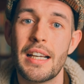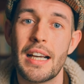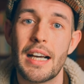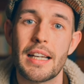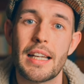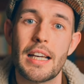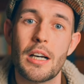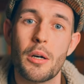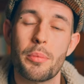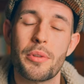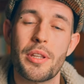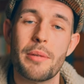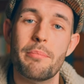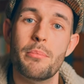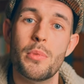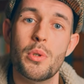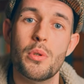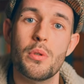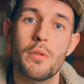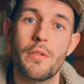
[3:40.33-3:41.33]
and help them
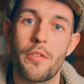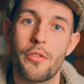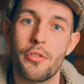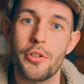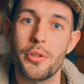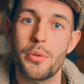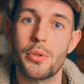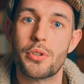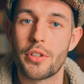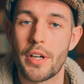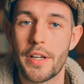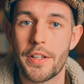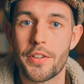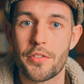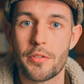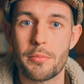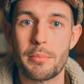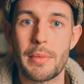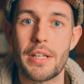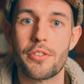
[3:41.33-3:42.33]
move through
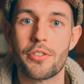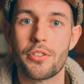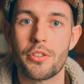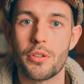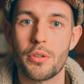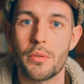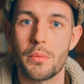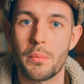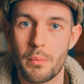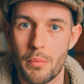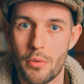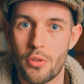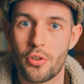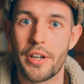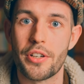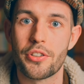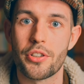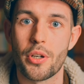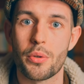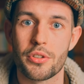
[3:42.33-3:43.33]
transformational
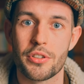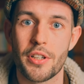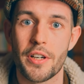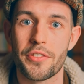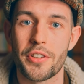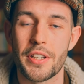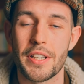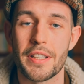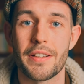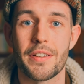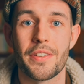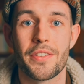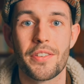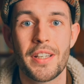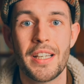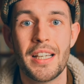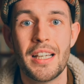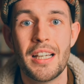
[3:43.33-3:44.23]
threshold crossings.